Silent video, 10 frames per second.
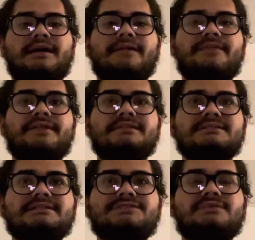The
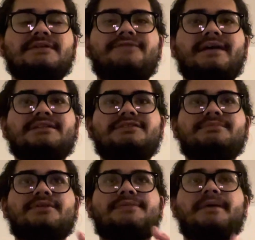disease will affect you
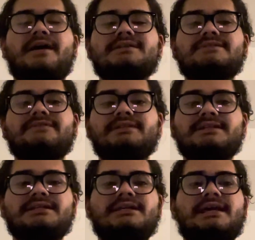both
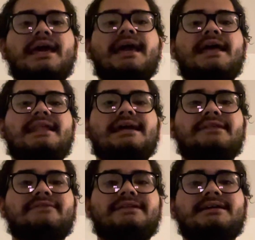positively and
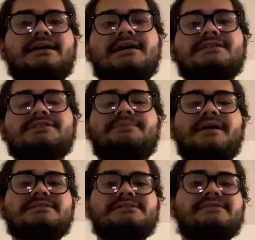negatively. So
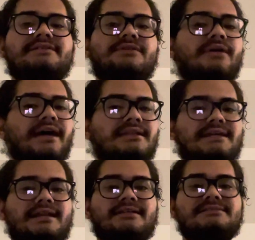positively, you'll get
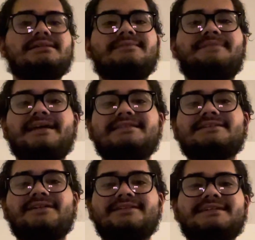10 out of 10 pain
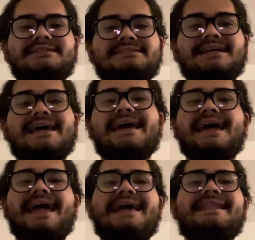tolerance,
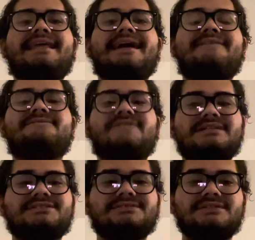and
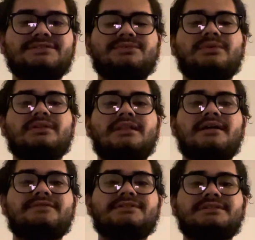eventually you will
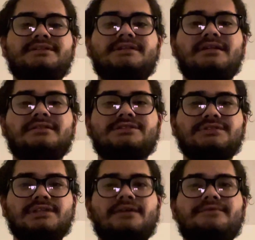learn to
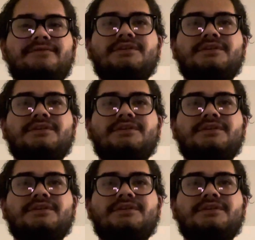love